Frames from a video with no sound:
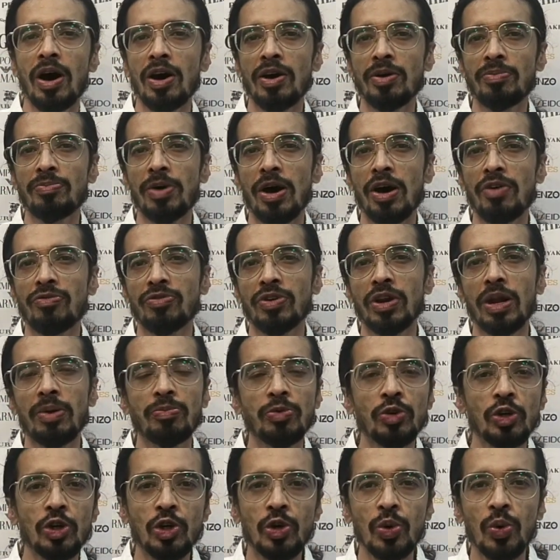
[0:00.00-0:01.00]
Armaf
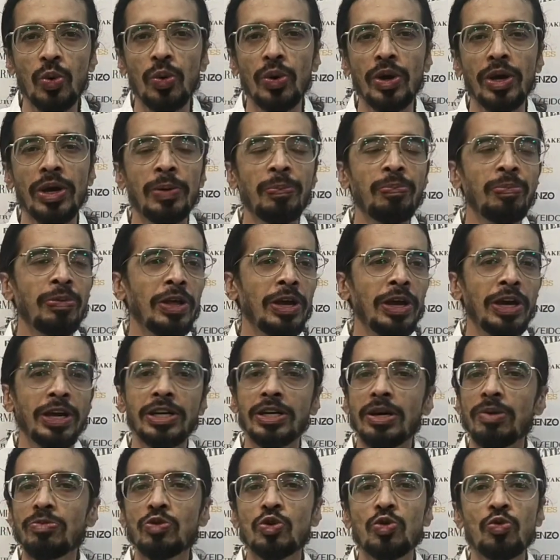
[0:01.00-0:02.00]
Club de Nui.
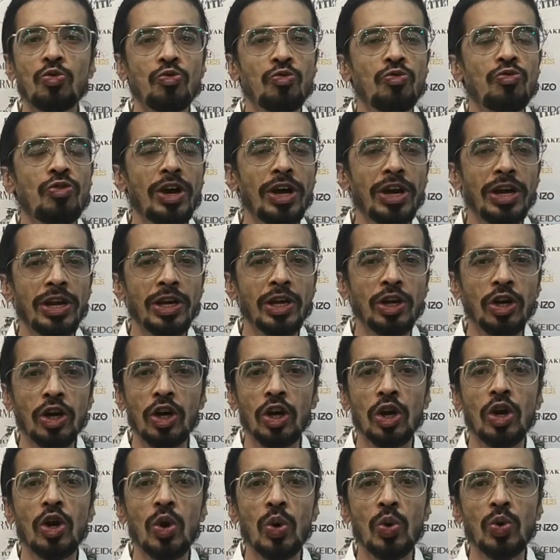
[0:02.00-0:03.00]
It comes very
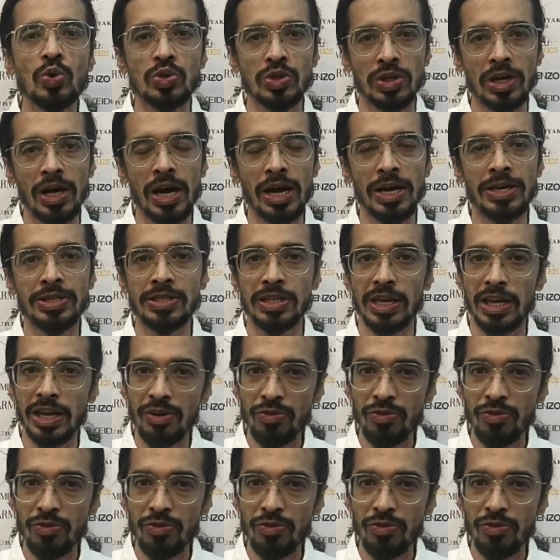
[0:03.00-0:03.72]
close, guys.